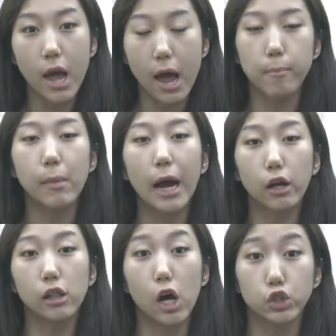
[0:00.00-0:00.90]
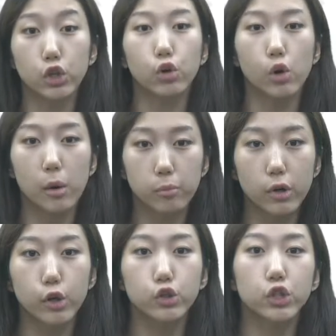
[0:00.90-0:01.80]
and biological
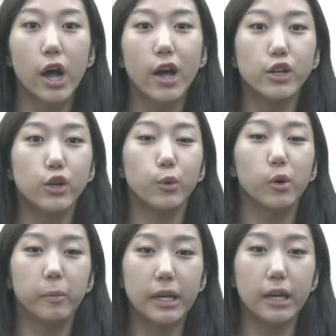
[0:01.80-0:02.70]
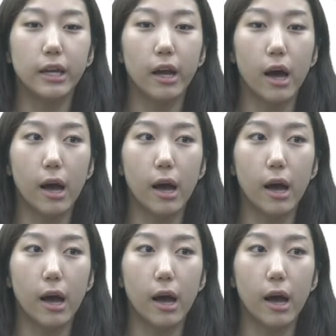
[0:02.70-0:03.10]
approach, you will be